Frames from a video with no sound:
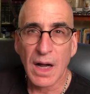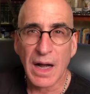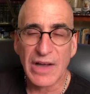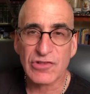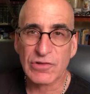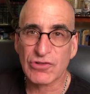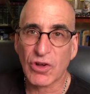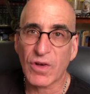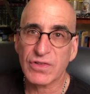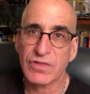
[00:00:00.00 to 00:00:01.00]
As a
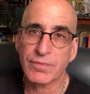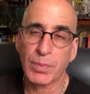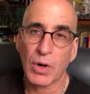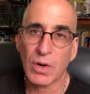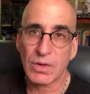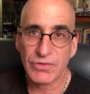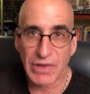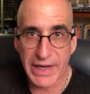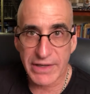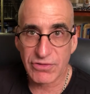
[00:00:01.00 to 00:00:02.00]
result of Paul's
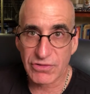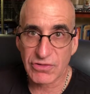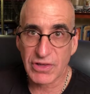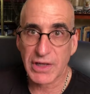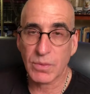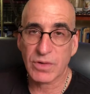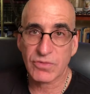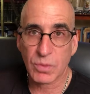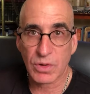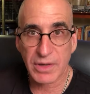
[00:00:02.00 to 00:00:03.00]
agency,
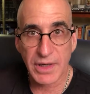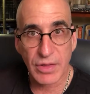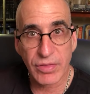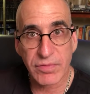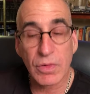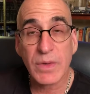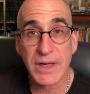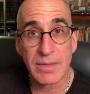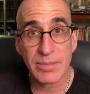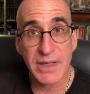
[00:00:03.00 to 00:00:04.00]
what's working through
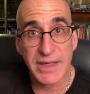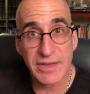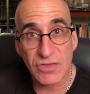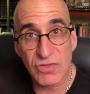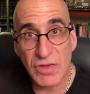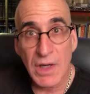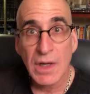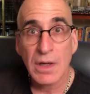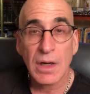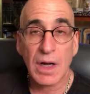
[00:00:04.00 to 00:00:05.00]
him is
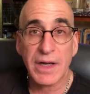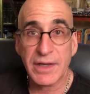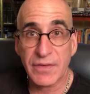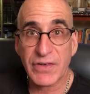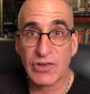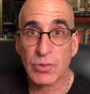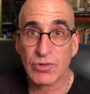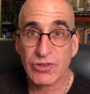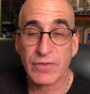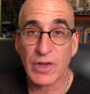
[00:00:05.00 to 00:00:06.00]

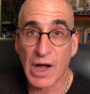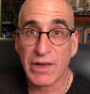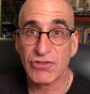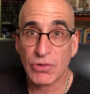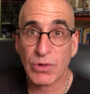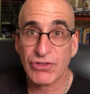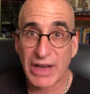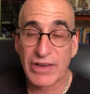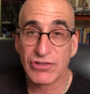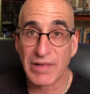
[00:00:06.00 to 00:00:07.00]
individuals of non-Jewish
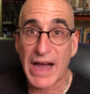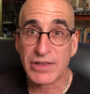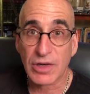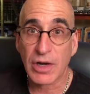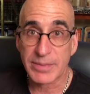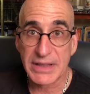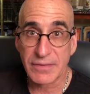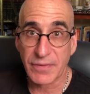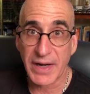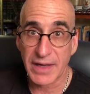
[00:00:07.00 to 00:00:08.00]
extract are coming to
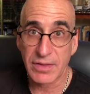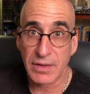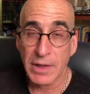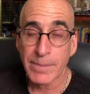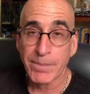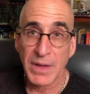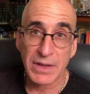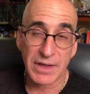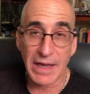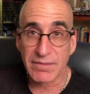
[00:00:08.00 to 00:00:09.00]
faith.
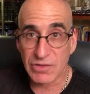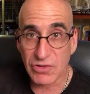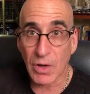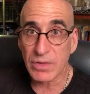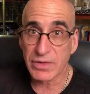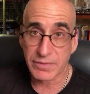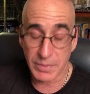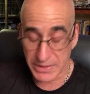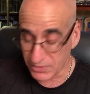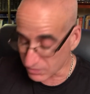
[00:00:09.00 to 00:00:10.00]
The net result of
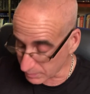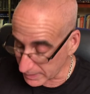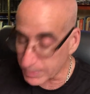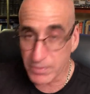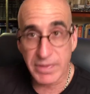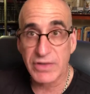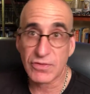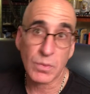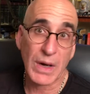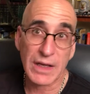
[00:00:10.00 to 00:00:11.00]
which is people
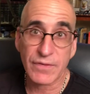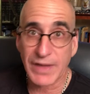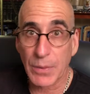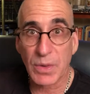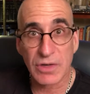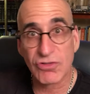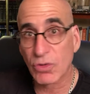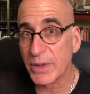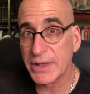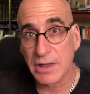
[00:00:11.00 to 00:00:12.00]
reason, well, if they want to
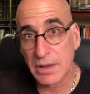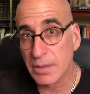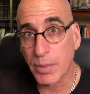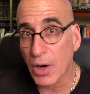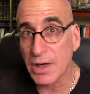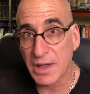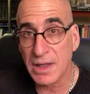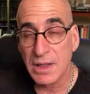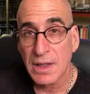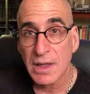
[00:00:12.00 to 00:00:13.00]
join the
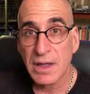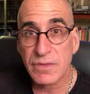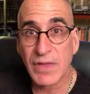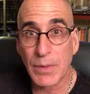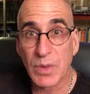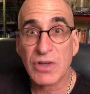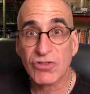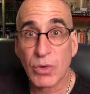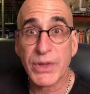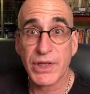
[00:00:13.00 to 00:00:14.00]
party, if they want to
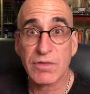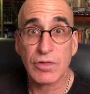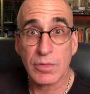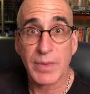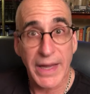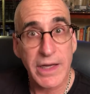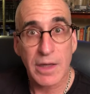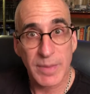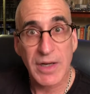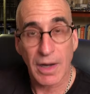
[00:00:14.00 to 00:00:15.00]
join the group, they
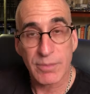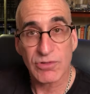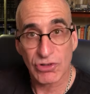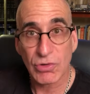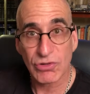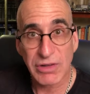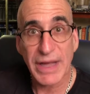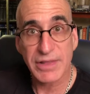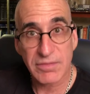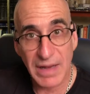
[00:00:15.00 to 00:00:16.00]
need to become Jews
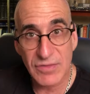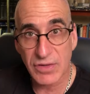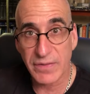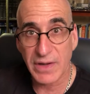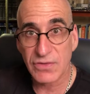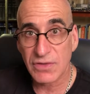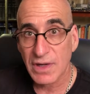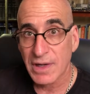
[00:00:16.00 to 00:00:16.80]
like the rest of us.